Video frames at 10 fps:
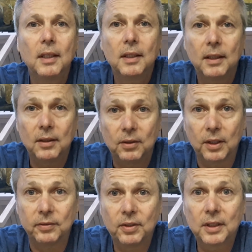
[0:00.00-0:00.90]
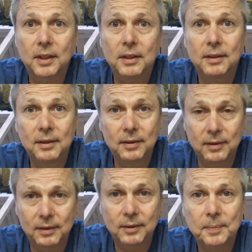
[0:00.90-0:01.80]
You'll get a visit.
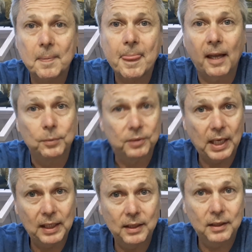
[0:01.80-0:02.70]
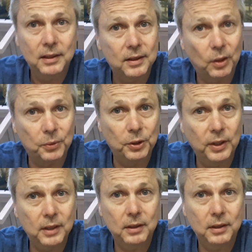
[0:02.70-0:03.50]
I'm telling you, don't do it.